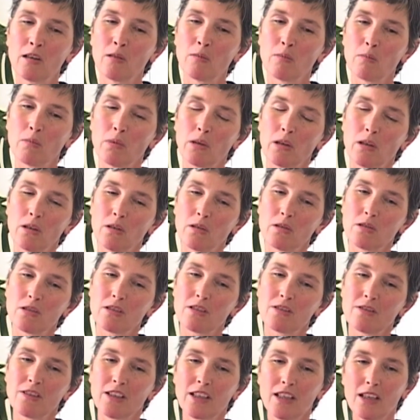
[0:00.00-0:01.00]
but you're
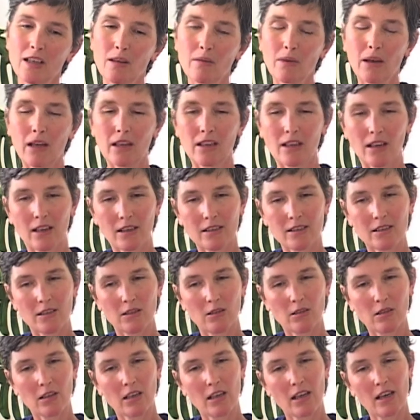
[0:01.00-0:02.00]
just thinking about a nice
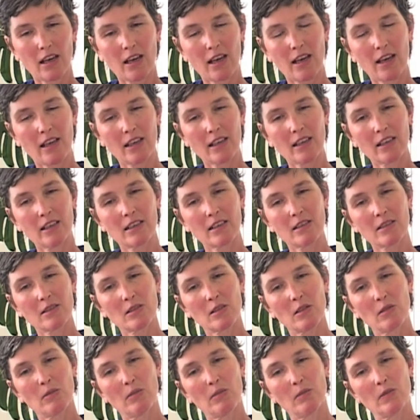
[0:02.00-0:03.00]
long line,
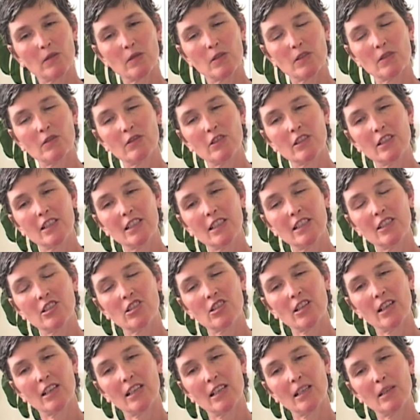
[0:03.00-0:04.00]
sort of just really
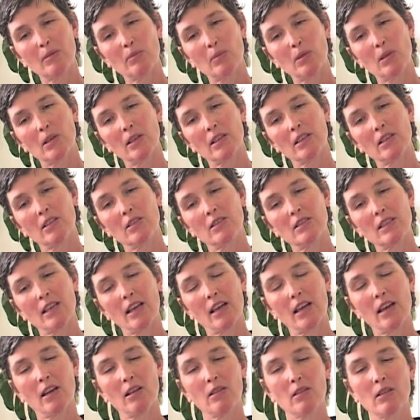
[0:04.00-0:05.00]
gently pulling you
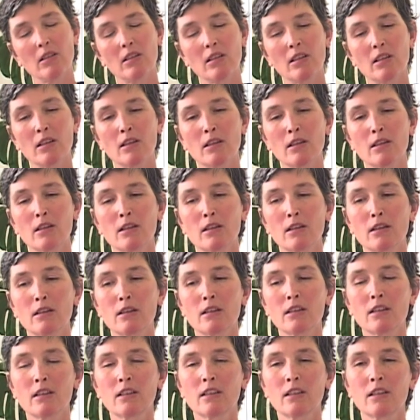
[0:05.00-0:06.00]
down.
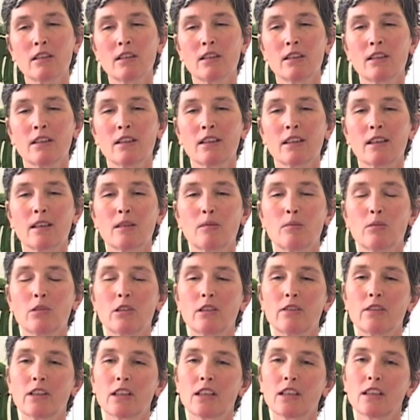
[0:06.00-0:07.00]
Again,
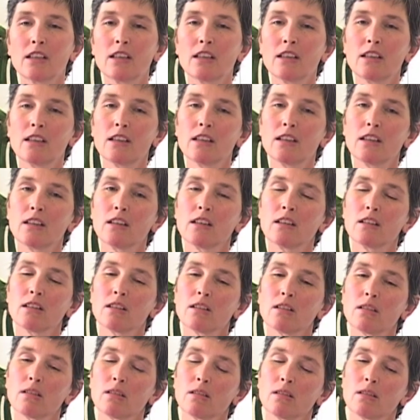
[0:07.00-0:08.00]
breathing in
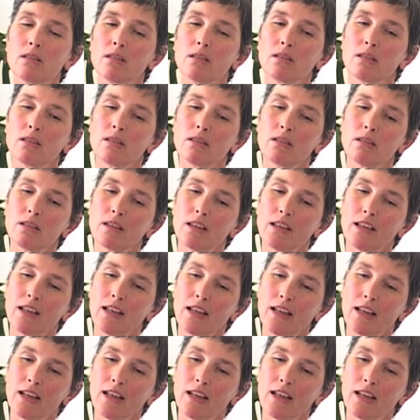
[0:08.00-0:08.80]
and